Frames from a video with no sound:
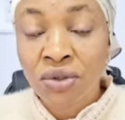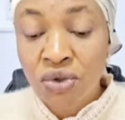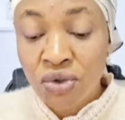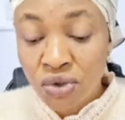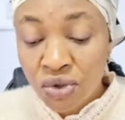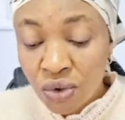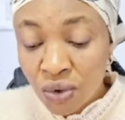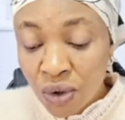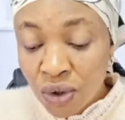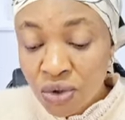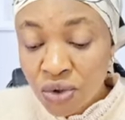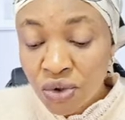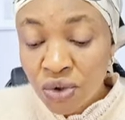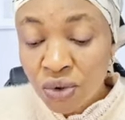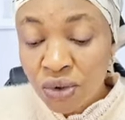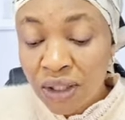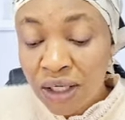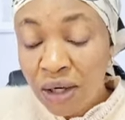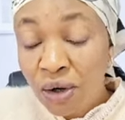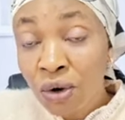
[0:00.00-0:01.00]
So
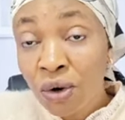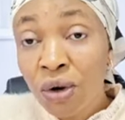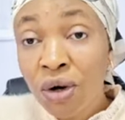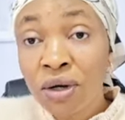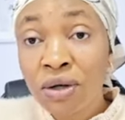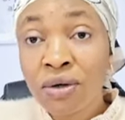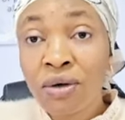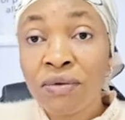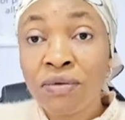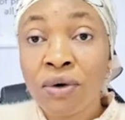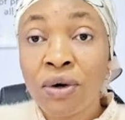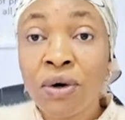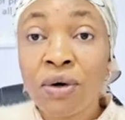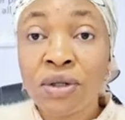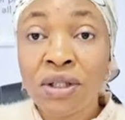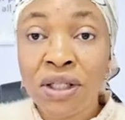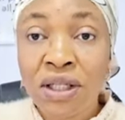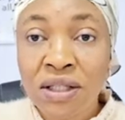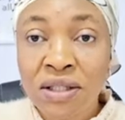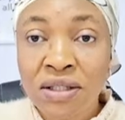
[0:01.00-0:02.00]
also the calling of
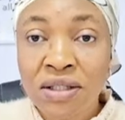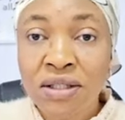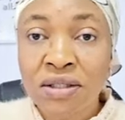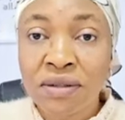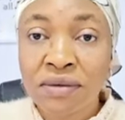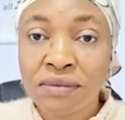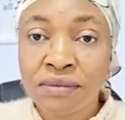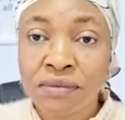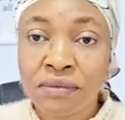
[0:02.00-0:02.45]
God is.